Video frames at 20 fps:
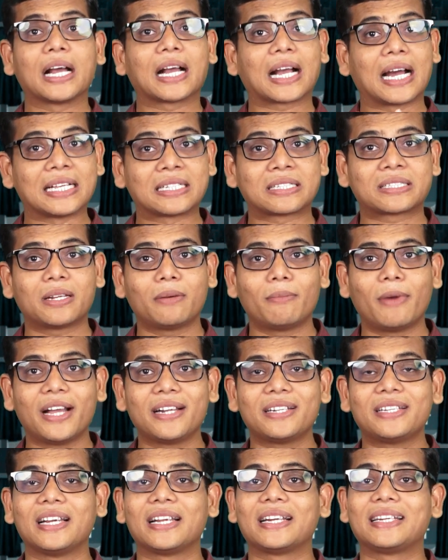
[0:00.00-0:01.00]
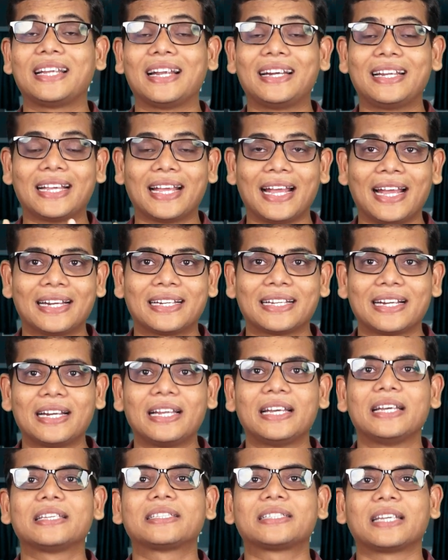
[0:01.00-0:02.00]
customized dedicated
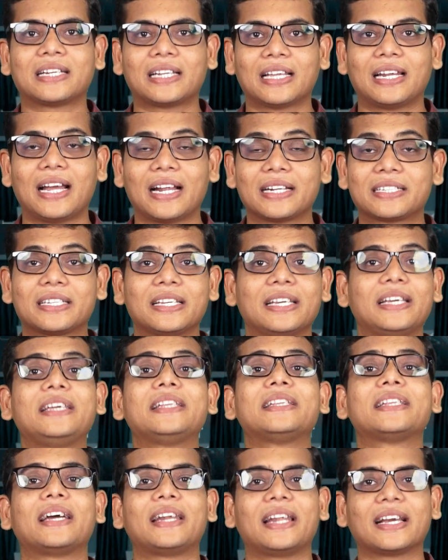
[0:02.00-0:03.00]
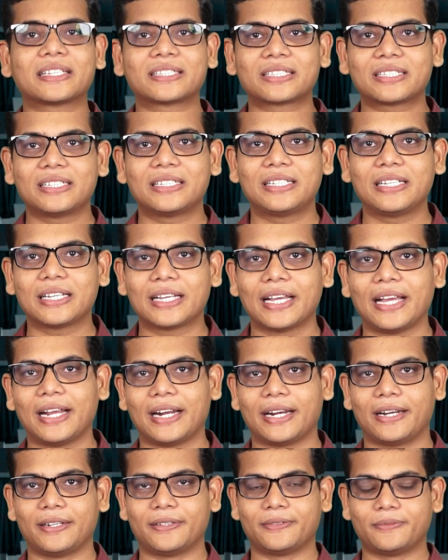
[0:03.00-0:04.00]
satellites in the next
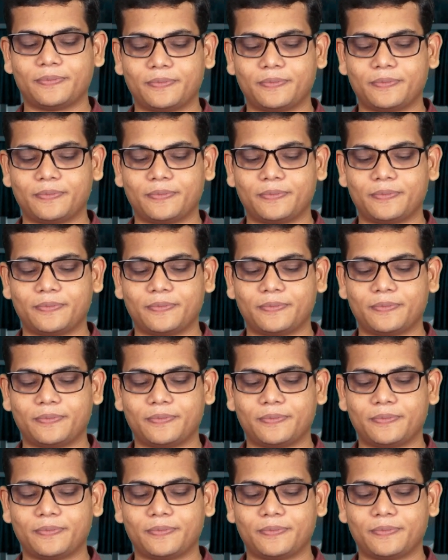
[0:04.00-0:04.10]
decade.